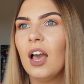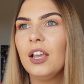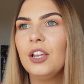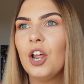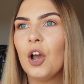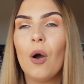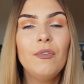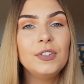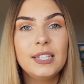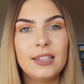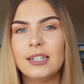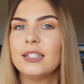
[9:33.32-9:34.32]
you know,
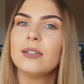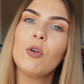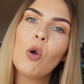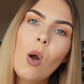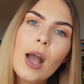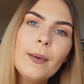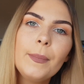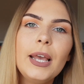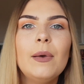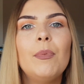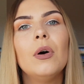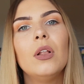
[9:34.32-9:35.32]
obviously there's some quiet
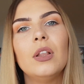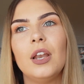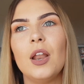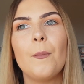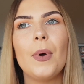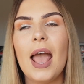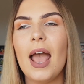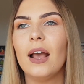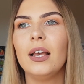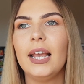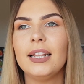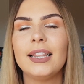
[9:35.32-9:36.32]
people, but
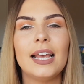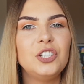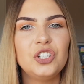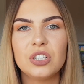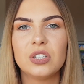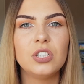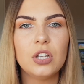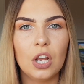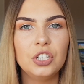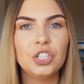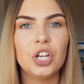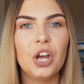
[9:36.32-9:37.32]
there's just
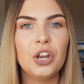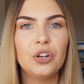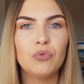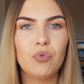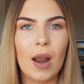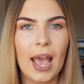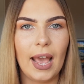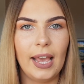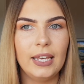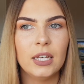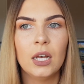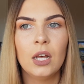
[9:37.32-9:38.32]
such an
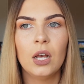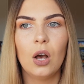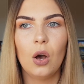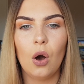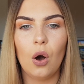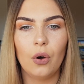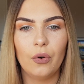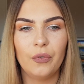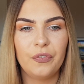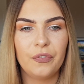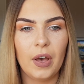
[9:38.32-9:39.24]
array of